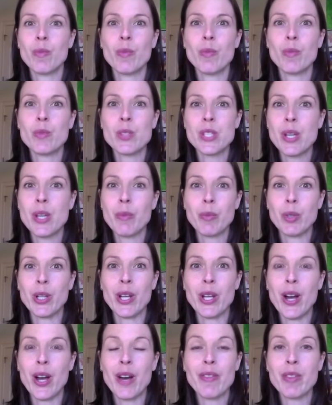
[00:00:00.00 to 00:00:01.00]

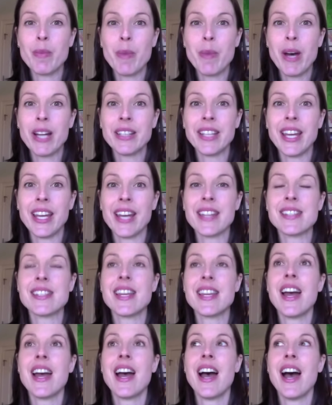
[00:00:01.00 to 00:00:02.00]
summary of the podcast.
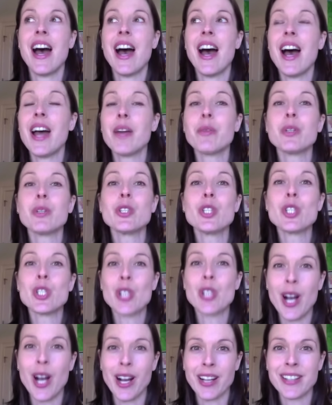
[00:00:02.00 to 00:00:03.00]
I was
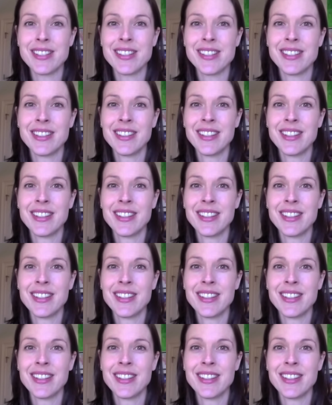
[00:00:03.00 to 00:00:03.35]
shocked.